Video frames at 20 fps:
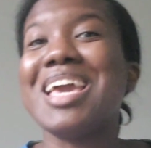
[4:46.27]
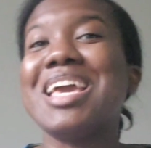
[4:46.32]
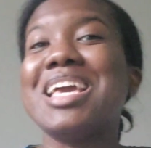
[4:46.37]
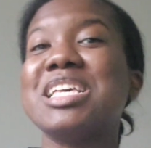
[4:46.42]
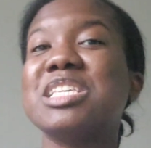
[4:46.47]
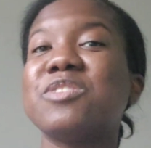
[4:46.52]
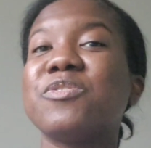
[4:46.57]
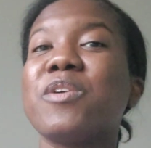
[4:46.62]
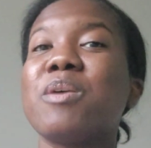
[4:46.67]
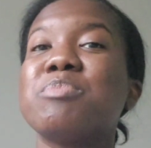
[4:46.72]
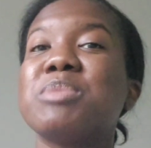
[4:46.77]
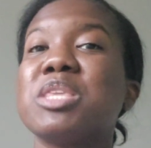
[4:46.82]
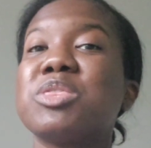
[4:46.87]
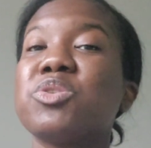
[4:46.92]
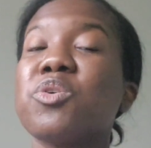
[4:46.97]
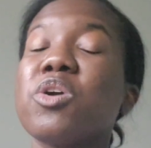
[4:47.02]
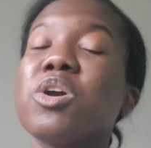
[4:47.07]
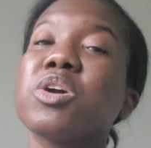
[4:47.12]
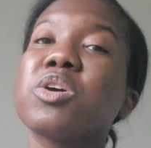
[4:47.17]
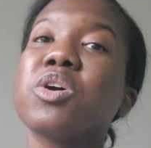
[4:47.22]
is from the
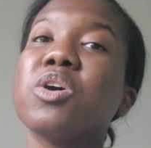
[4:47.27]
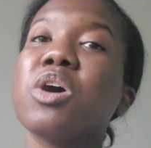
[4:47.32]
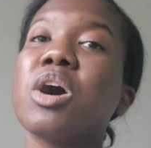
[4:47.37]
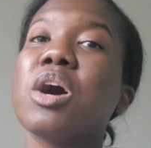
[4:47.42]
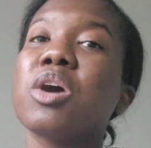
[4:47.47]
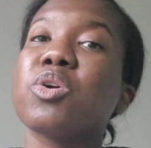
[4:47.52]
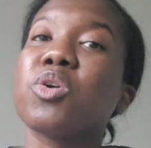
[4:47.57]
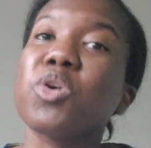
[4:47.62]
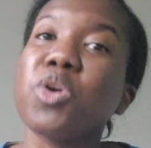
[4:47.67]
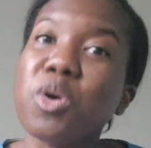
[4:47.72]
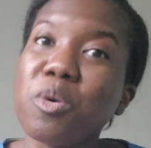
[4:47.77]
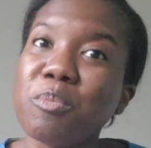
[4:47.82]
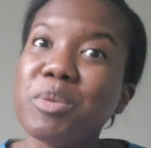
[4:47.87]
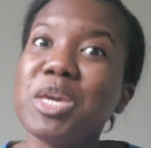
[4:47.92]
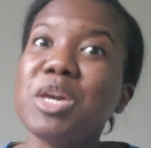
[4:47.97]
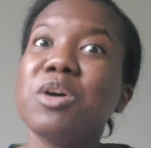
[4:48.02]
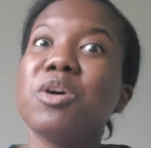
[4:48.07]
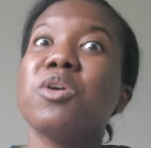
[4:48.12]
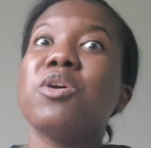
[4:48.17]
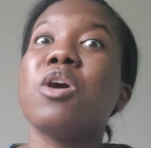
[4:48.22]

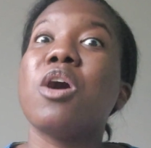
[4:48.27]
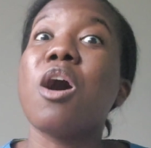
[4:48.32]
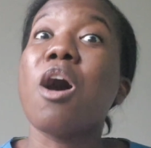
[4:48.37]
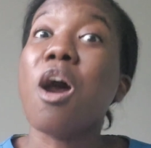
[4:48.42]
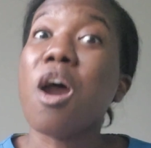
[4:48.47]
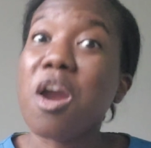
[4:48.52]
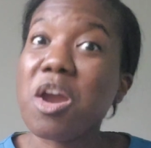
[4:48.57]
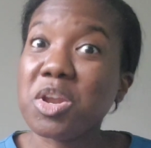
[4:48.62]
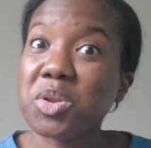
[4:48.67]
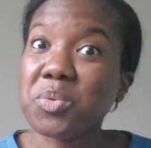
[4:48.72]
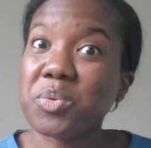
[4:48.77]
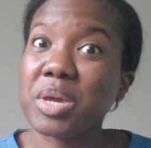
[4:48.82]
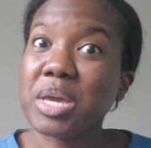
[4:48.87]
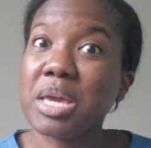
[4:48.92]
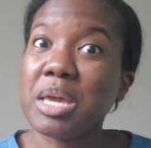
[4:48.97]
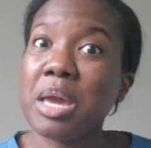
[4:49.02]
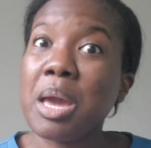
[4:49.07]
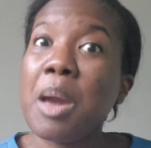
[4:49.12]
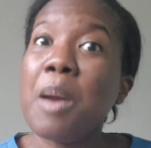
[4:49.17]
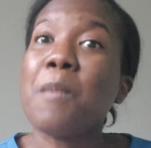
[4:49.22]
thoracoacromial
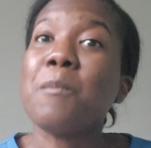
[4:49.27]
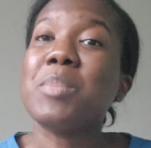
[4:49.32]
artery,